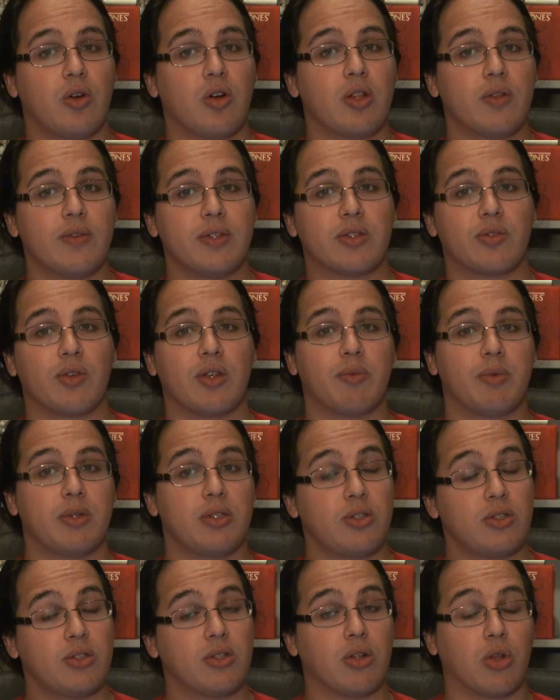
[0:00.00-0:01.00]
all of its strength, but
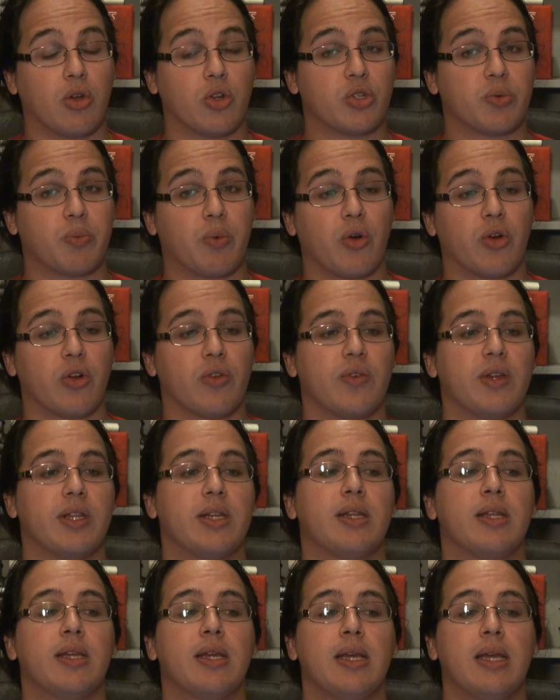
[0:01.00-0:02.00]
it's using a large part of it.
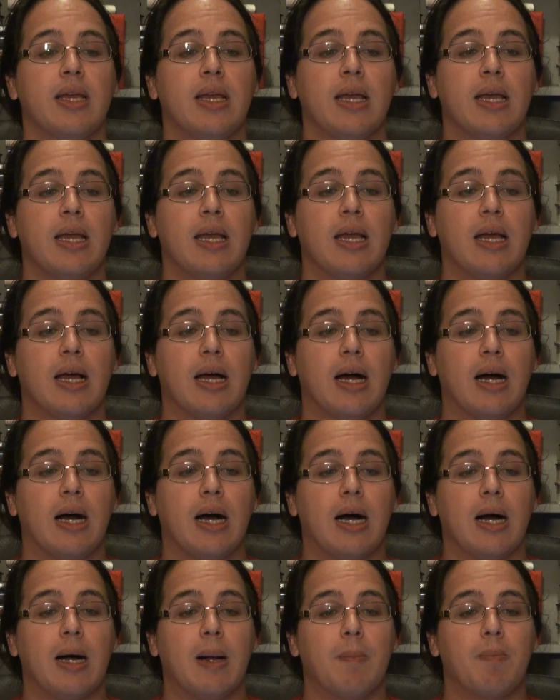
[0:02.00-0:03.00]

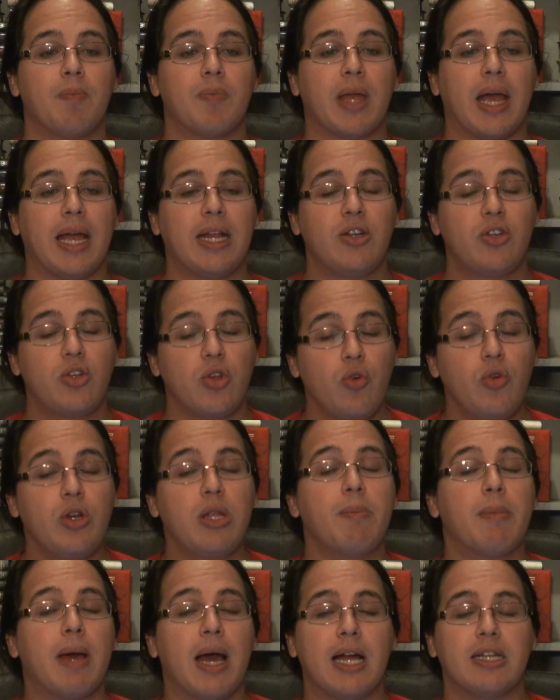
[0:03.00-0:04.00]
I don't
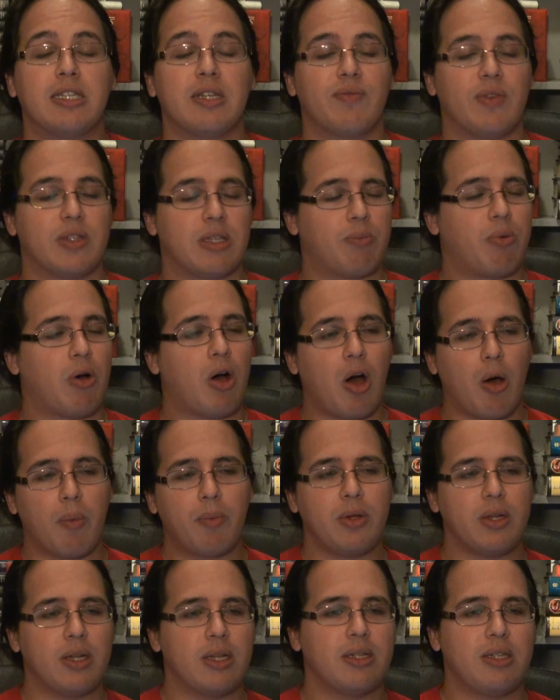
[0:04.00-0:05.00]
imagine that
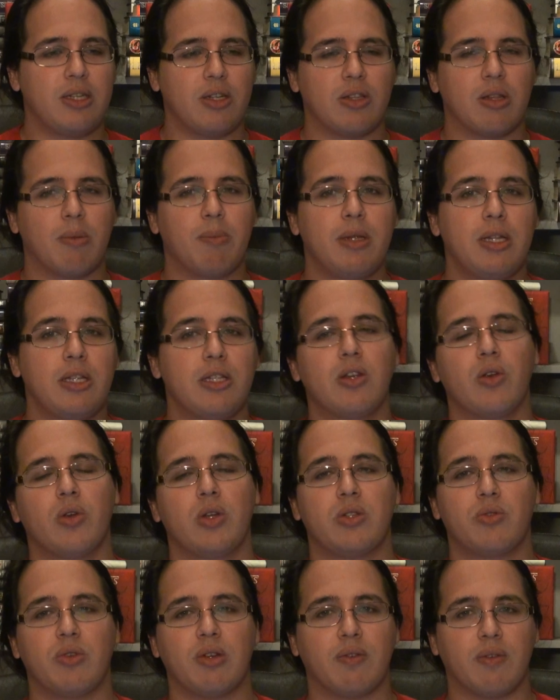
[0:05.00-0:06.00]
the military
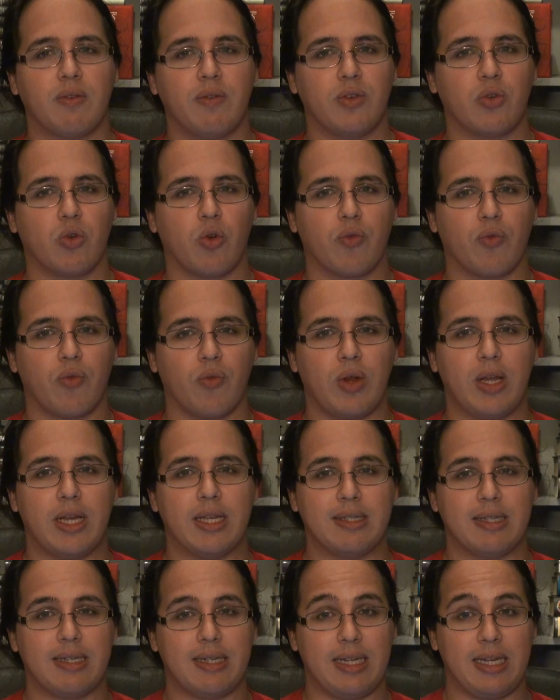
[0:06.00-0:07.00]
strength of the North
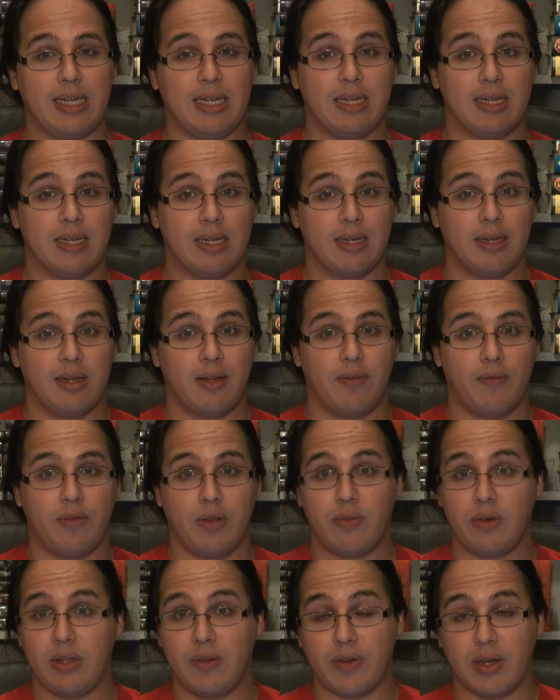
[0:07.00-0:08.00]
is in the
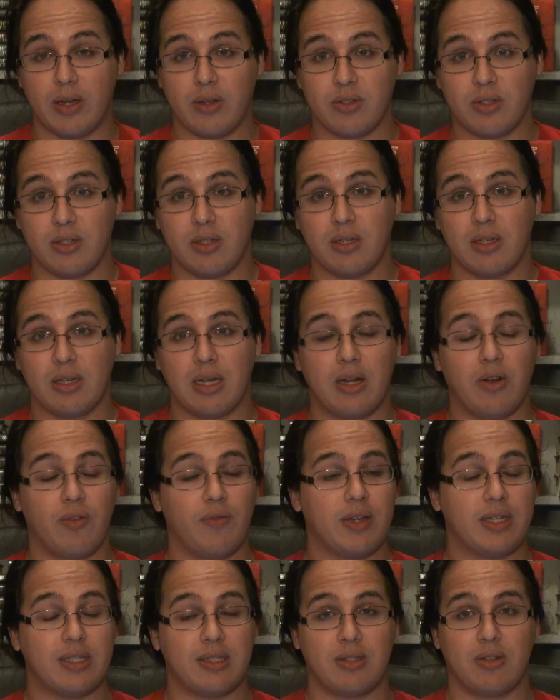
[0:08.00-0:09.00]
50,000. I don't
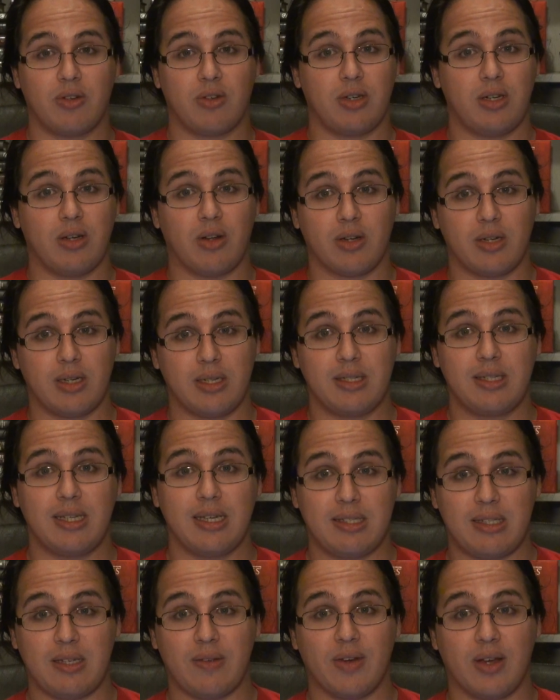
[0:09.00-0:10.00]
think it's certainly not in the
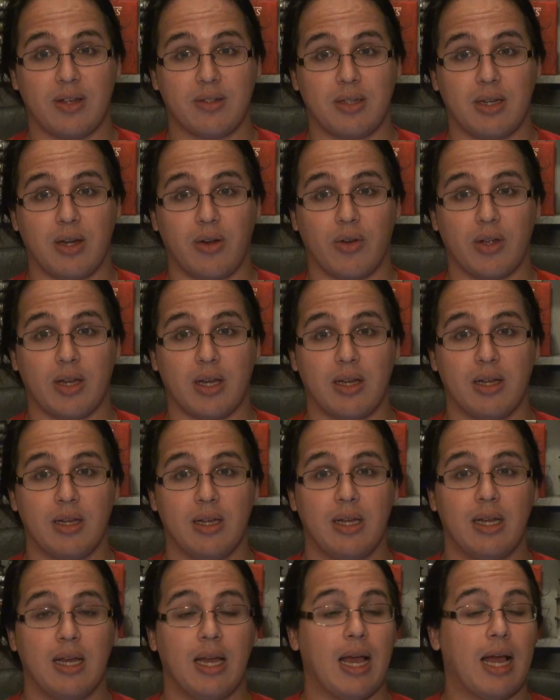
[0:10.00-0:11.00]
60,000 area,
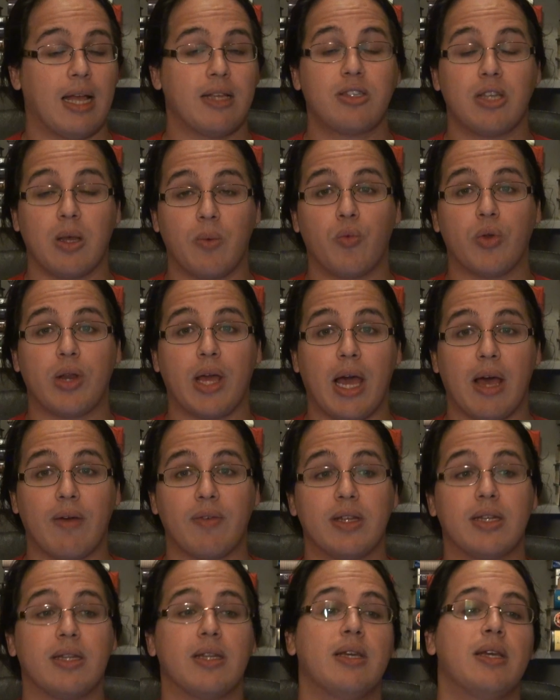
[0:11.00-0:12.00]
as some would have
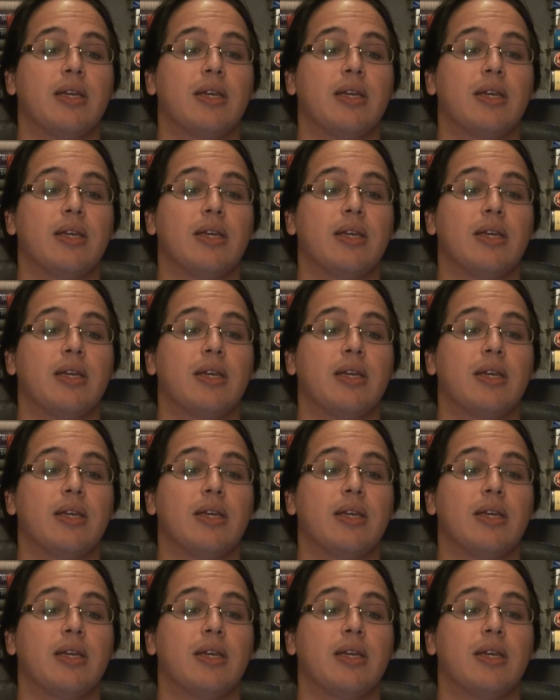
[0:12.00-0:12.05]
it.